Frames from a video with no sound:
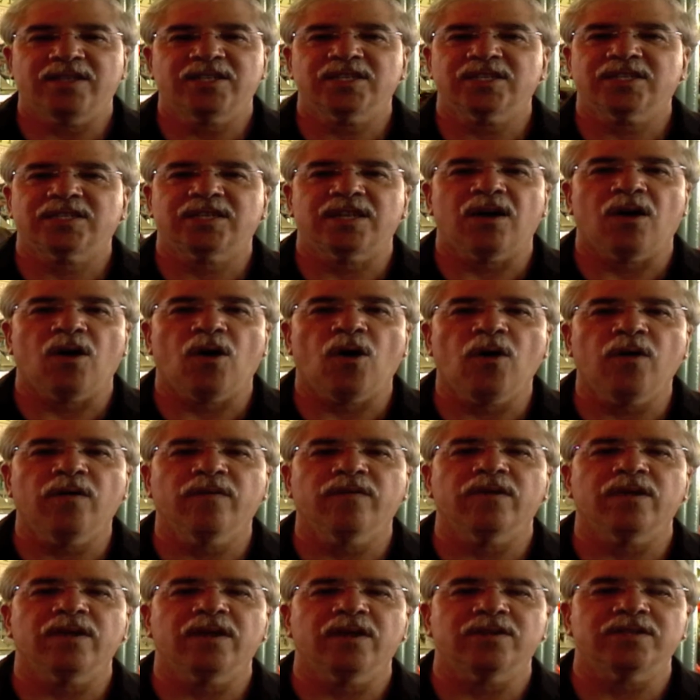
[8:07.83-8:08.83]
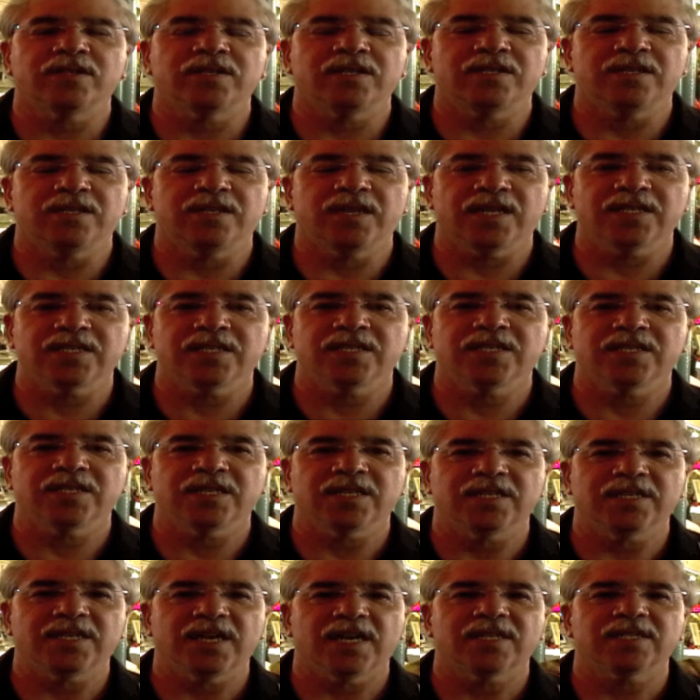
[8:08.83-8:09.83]
just over, dozens
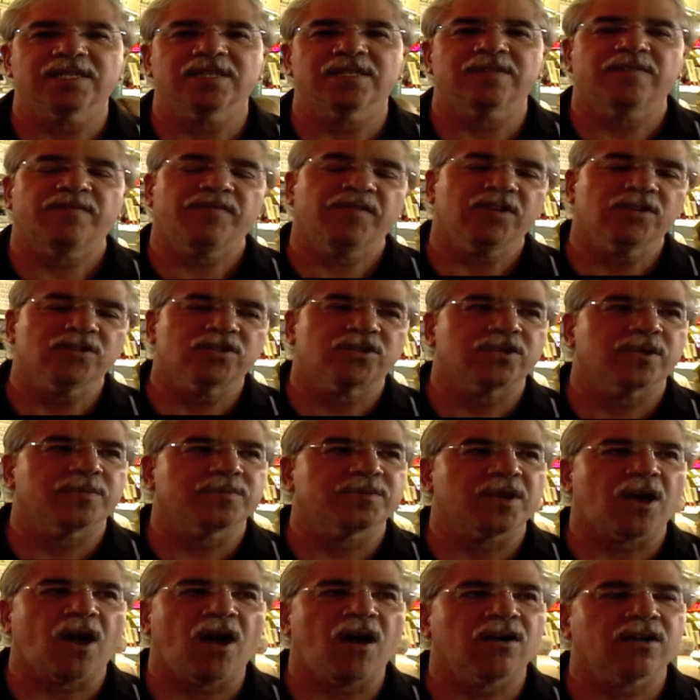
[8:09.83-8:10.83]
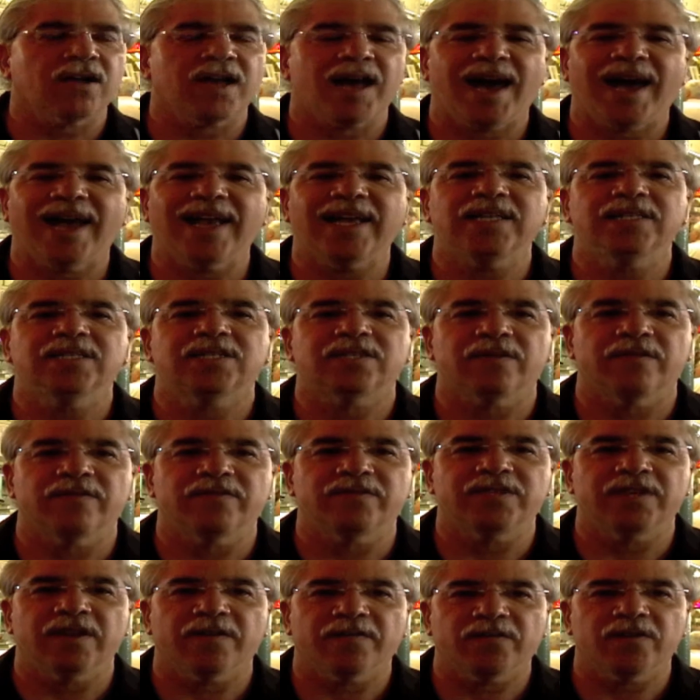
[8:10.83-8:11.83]
and dozens, field trips, all kinds
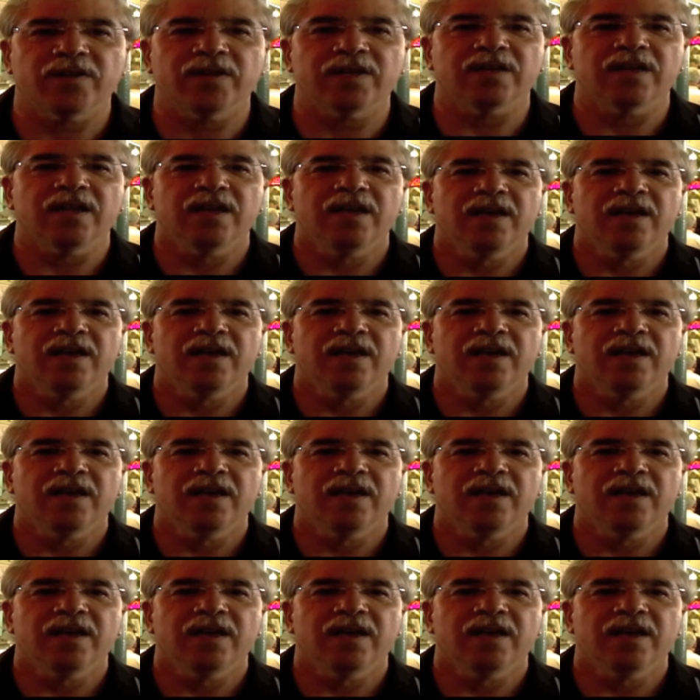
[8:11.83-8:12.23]
of different